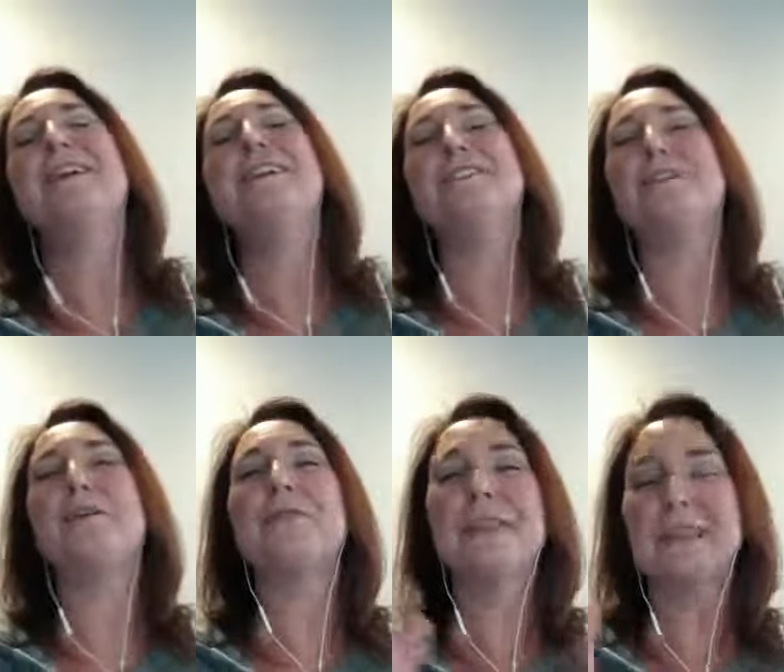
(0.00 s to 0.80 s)

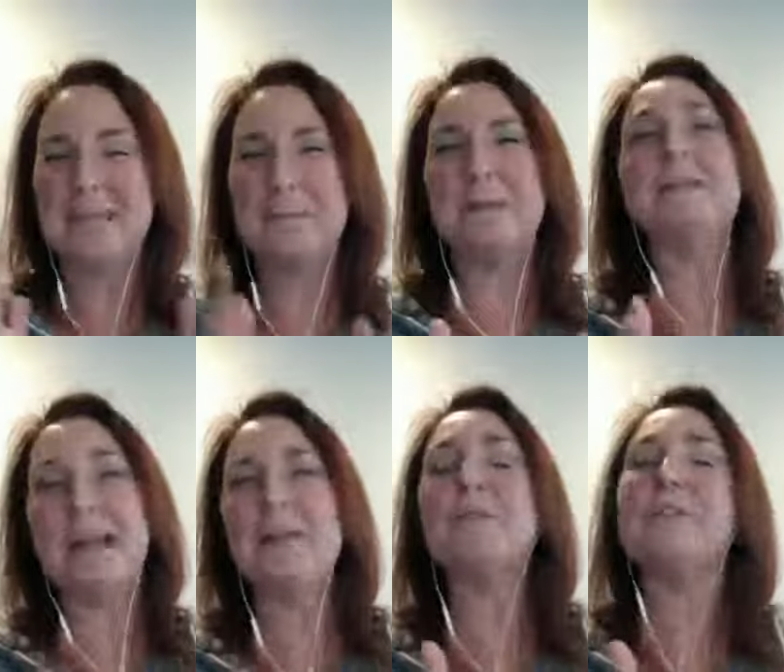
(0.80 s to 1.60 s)
So keeping
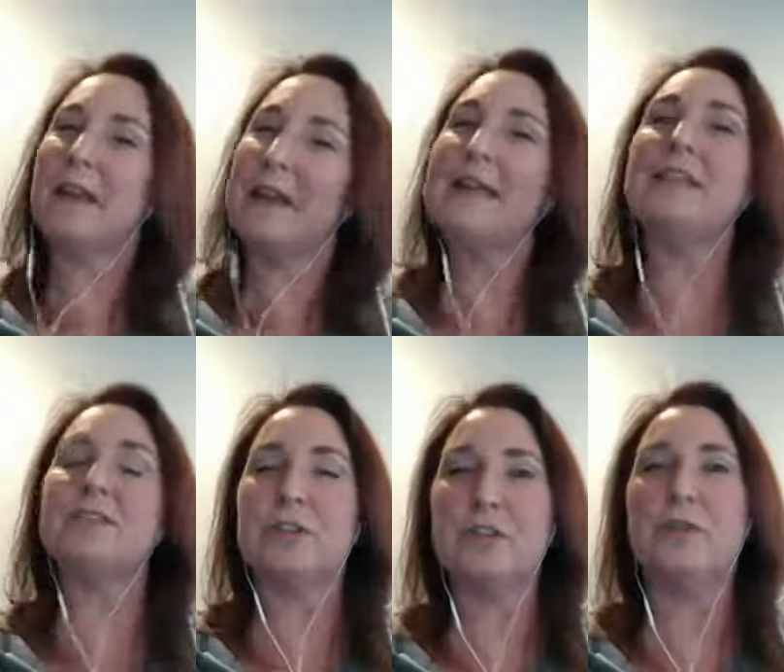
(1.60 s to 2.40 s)
like with like
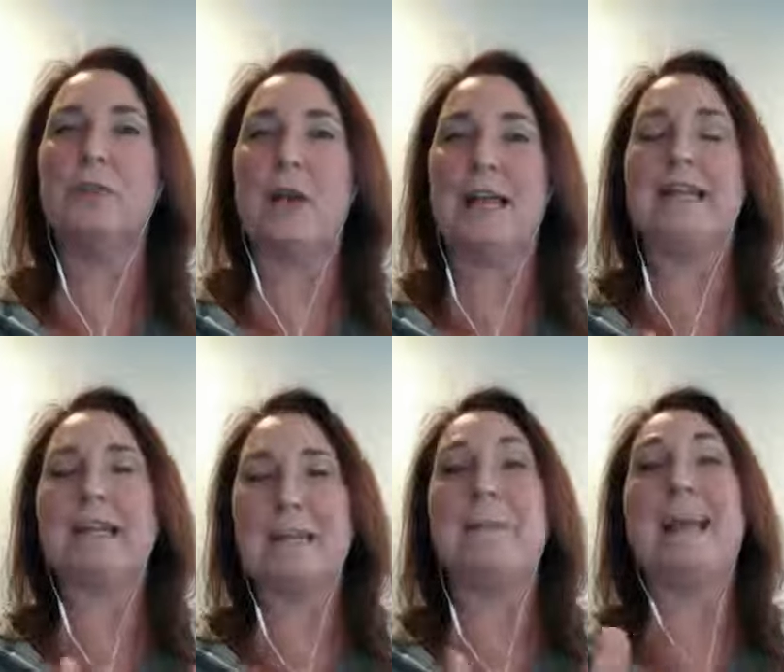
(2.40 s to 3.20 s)
is a good way to
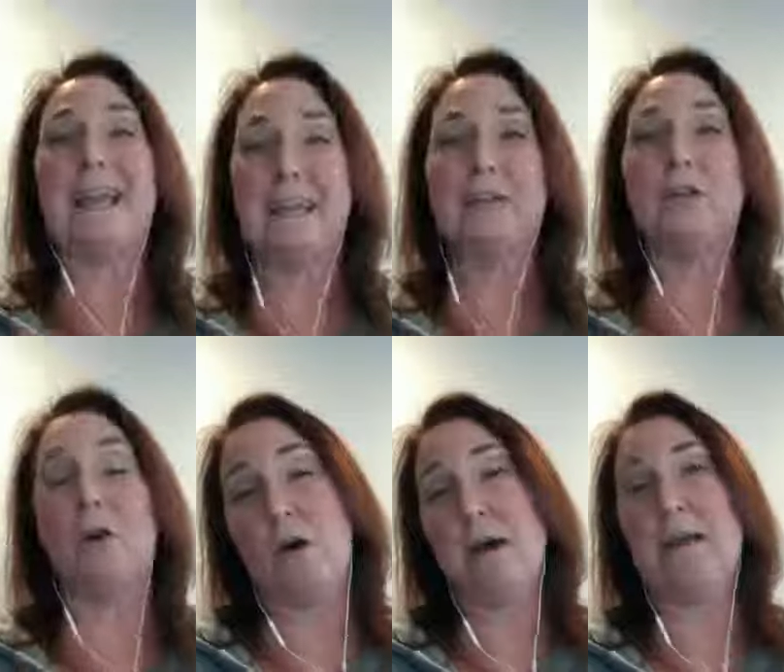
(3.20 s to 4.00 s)
keep a handle
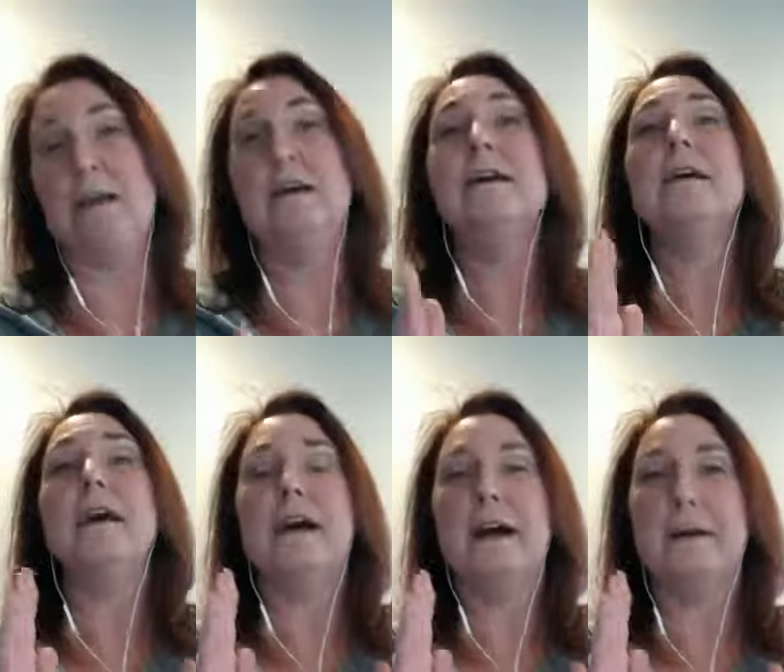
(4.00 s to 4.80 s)
on
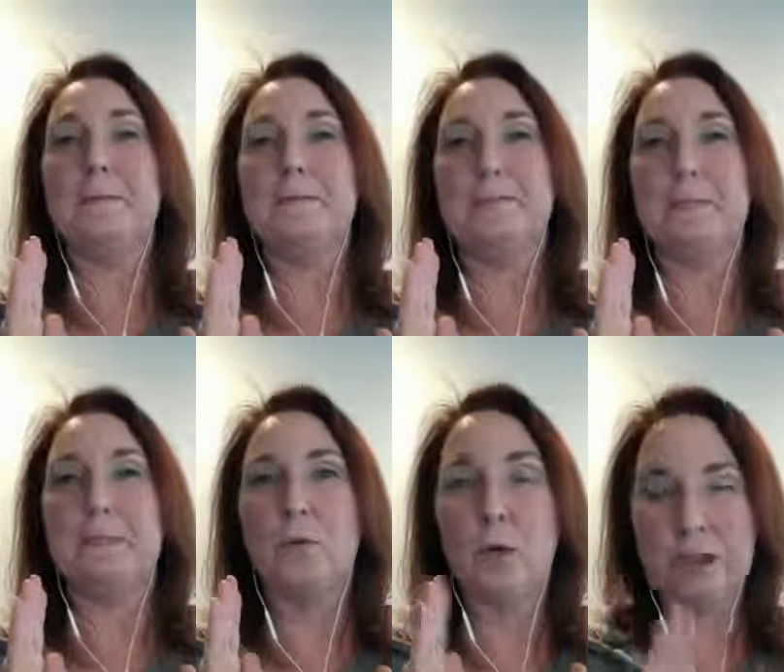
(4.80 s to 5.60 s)
um,
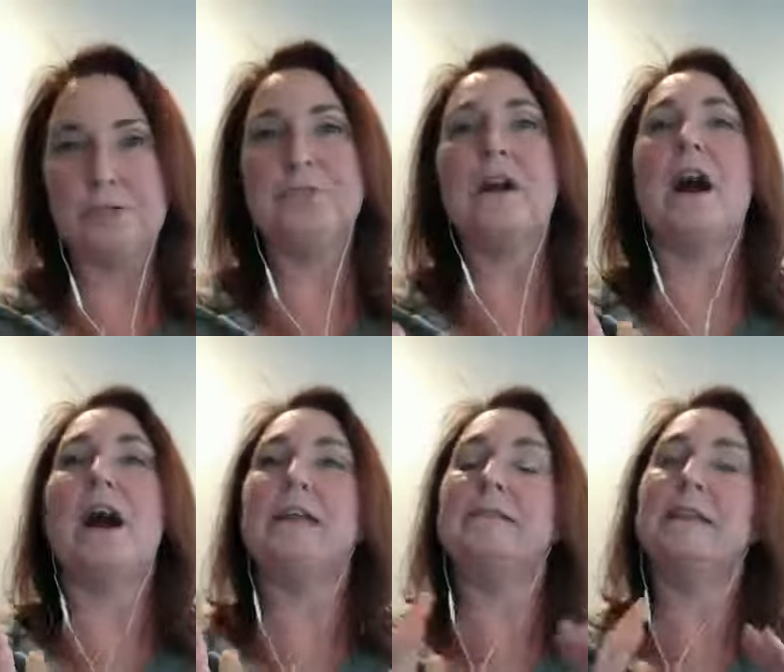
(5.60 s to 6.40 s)
what you've
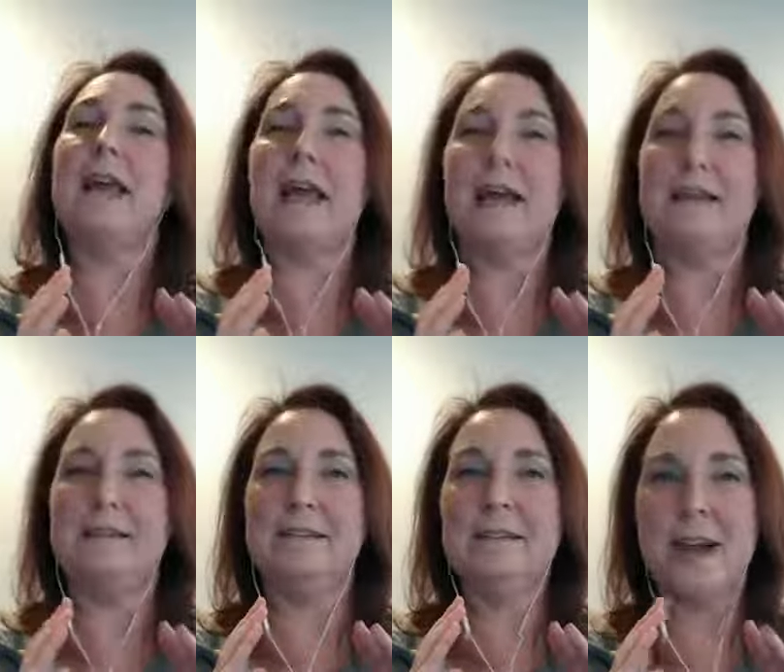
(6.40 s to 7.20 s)
got
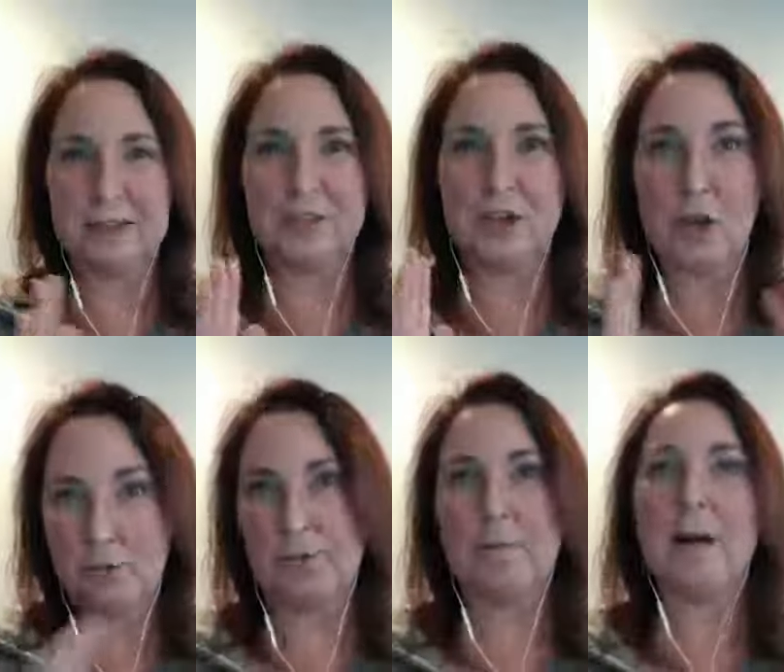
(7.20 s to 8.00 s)
and not to
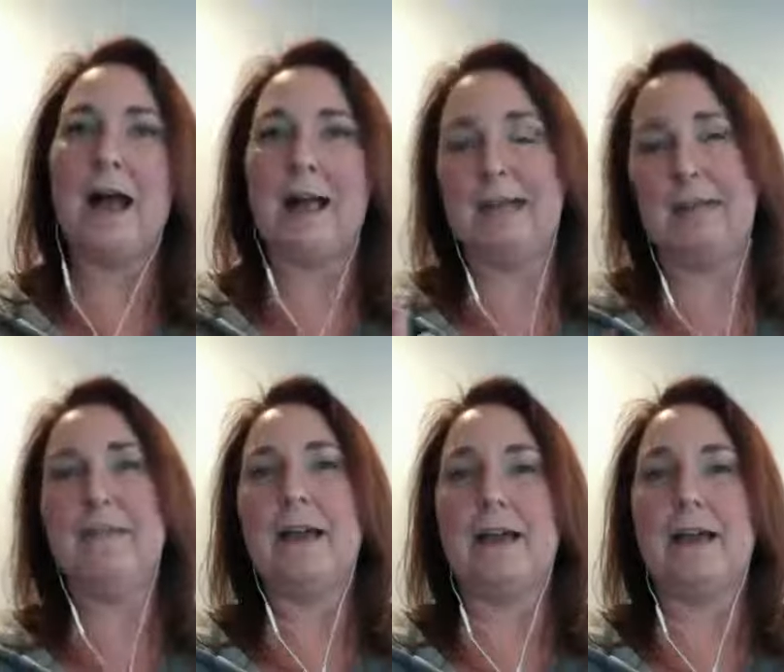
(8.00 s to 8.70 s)
overbuy in that